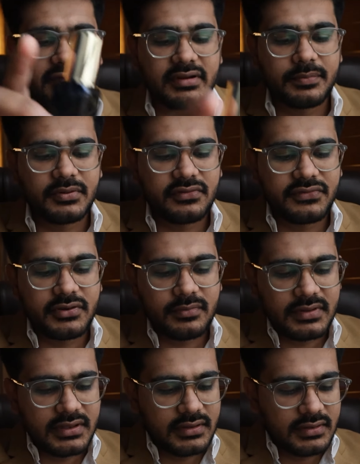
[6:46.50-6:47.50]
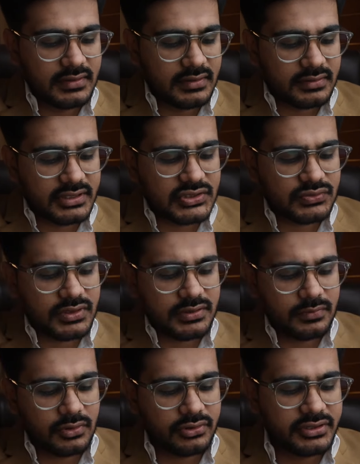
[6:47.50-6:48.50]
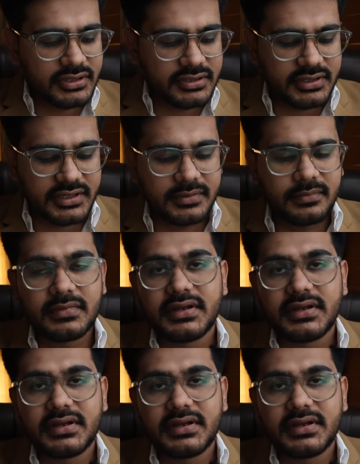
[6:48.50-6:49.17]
wear perfume. This one, on the other hand,